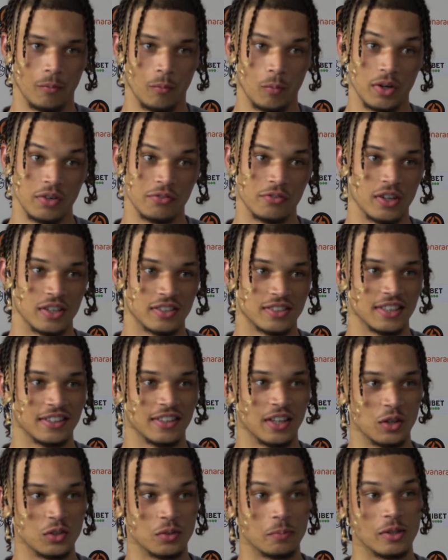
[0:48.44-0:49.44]
When he first said
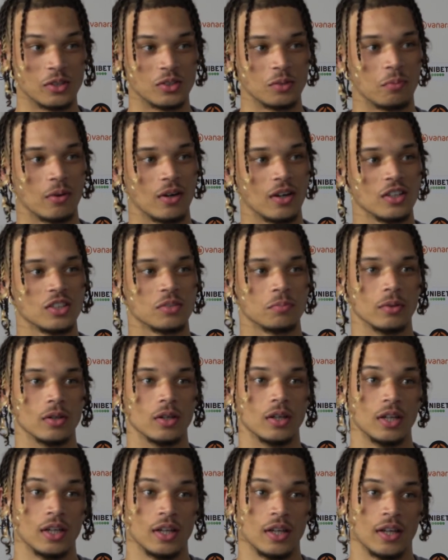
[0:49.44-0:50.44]
that, I was a bit surprised, but
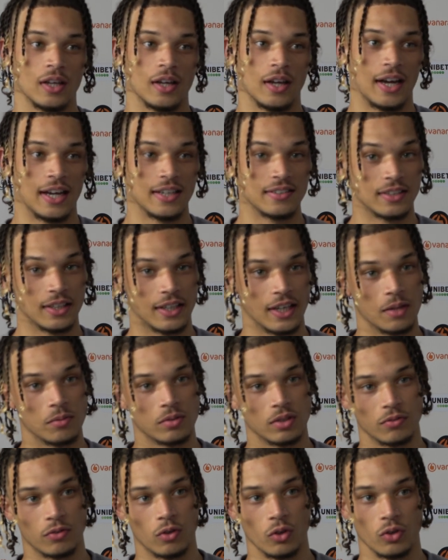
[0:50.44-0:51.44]
as the
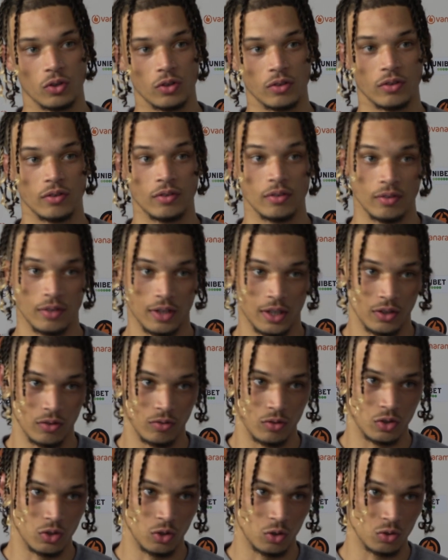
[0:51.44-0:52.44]
games have gone on and the
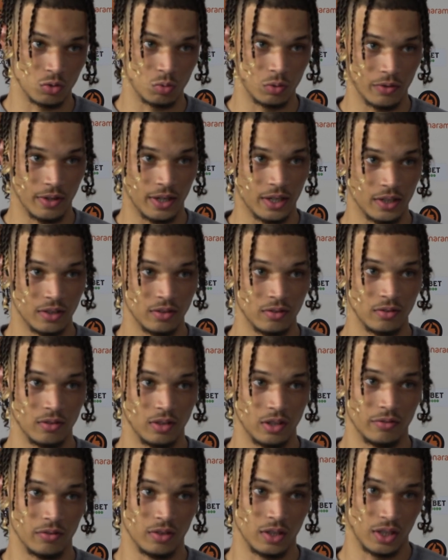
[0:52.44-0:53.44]
results we've had,
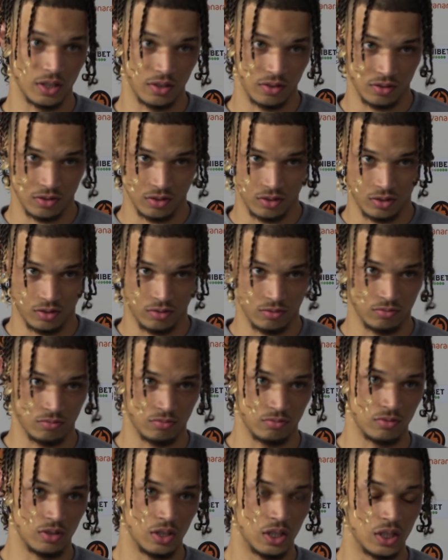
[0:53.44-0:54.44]
even against the
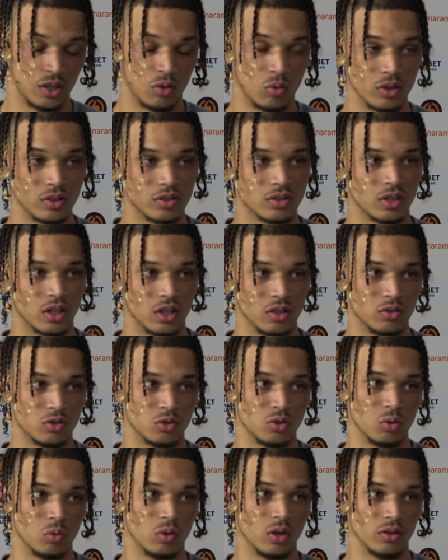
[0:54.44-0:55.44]
League One side,
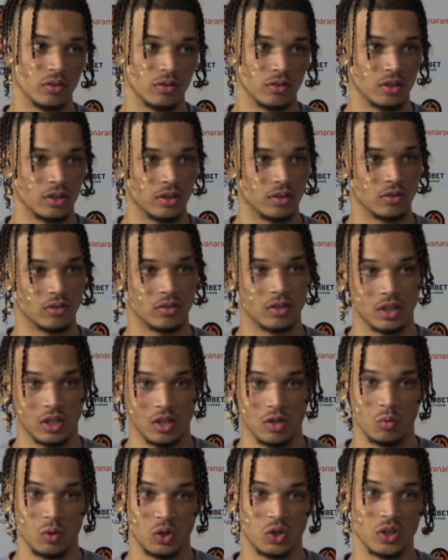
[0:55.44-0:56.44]
2-1,
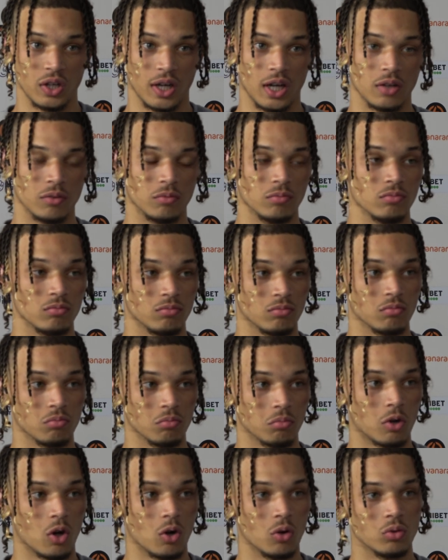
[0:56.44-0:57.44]
and we could have
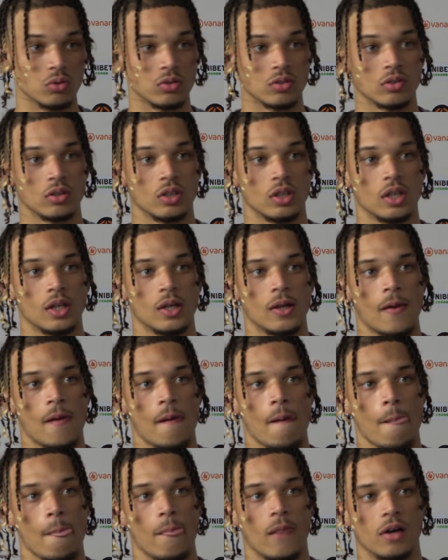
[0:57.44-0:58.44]
had goals,
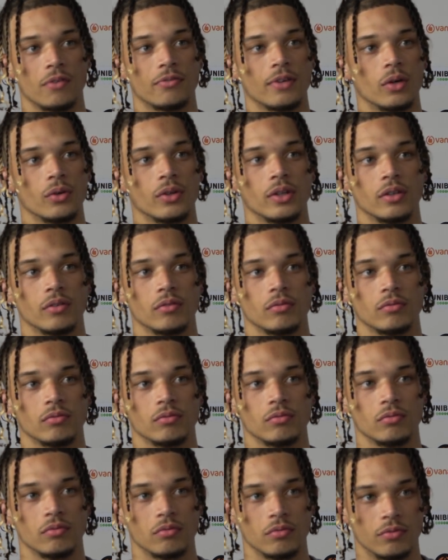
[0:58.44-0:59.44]
I found it
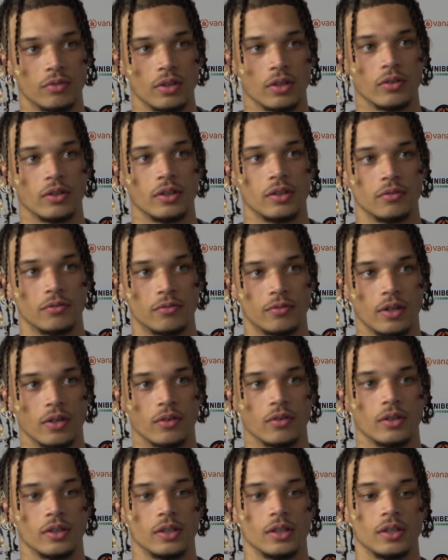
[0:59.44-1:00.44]
very,
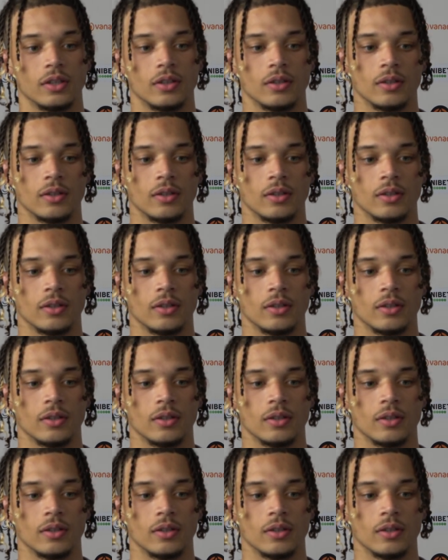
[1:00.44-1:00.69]
very,